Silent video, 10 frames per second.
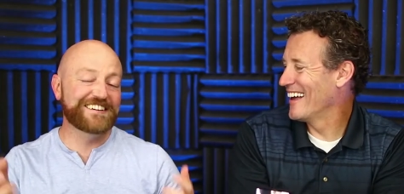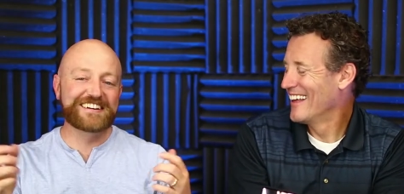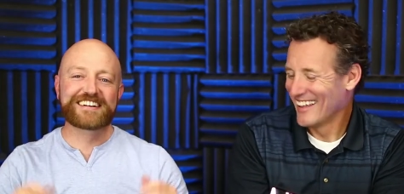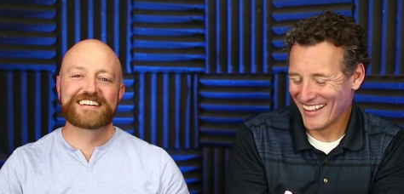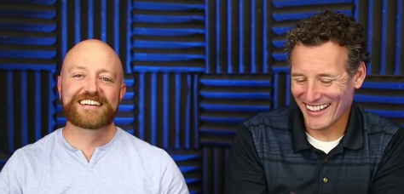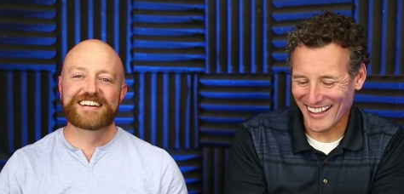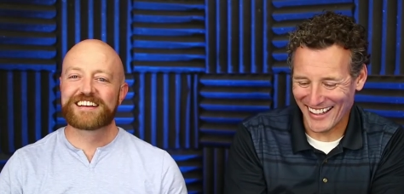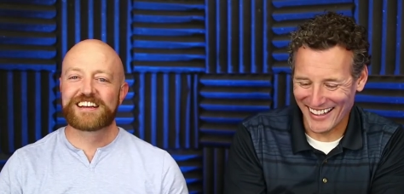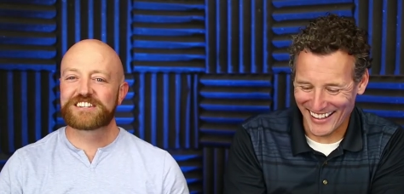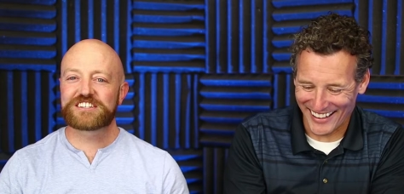Speaker 1: anyway,
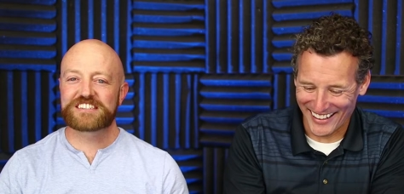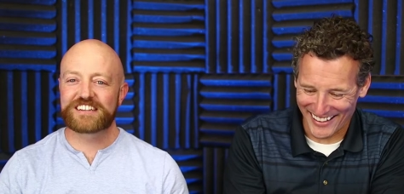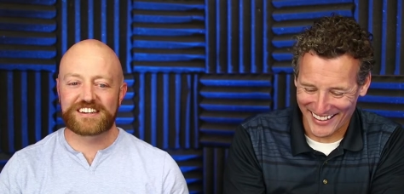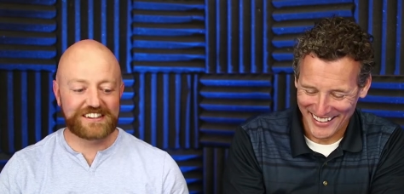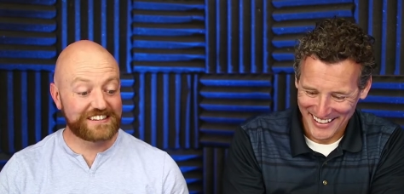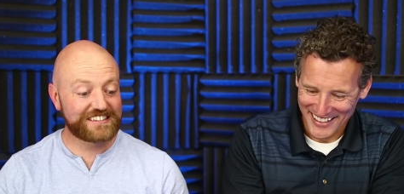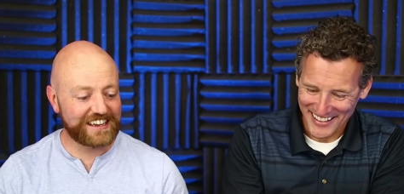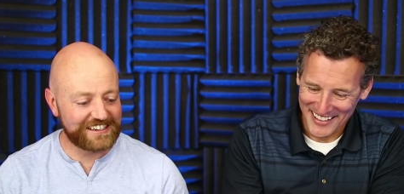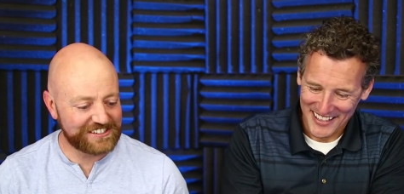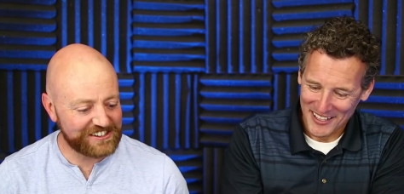just a little
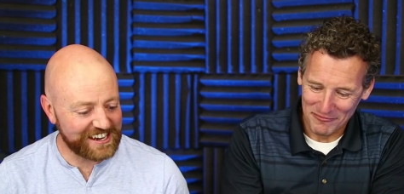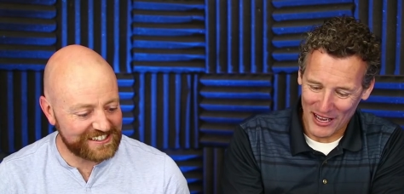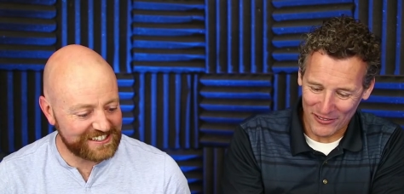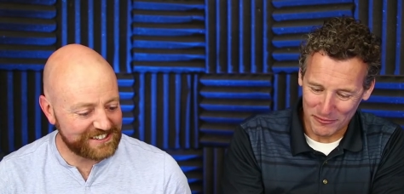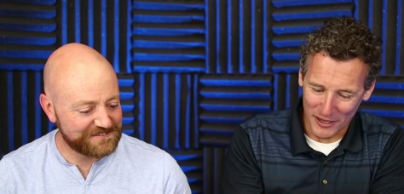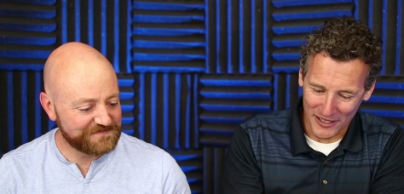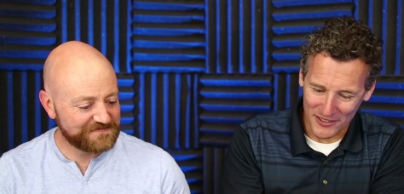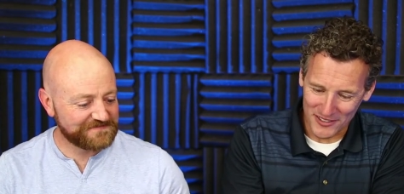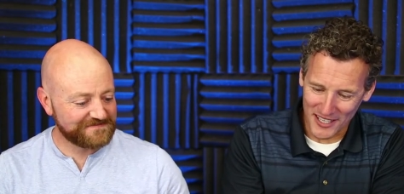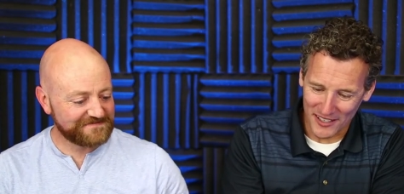side distraction. Mountain there.
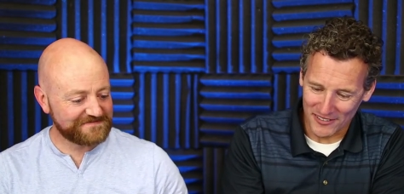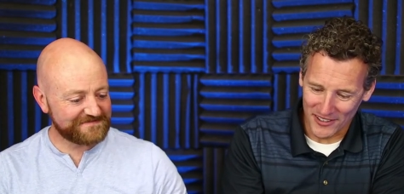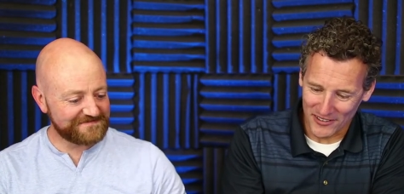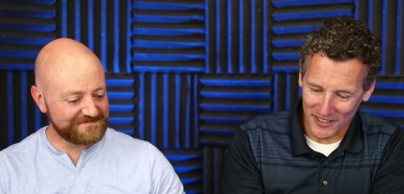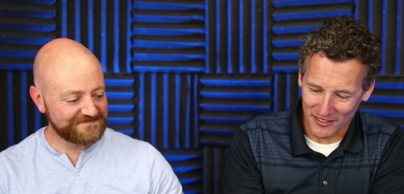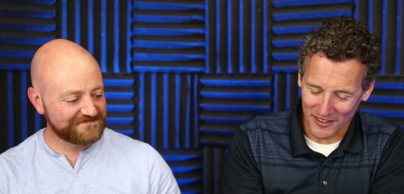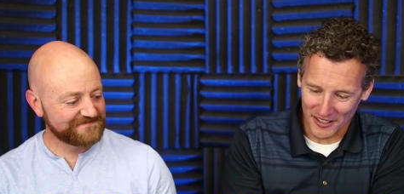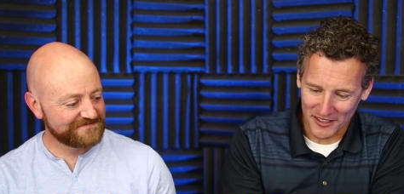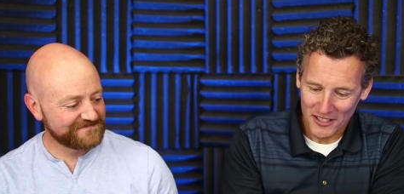bikers, they don't know anything.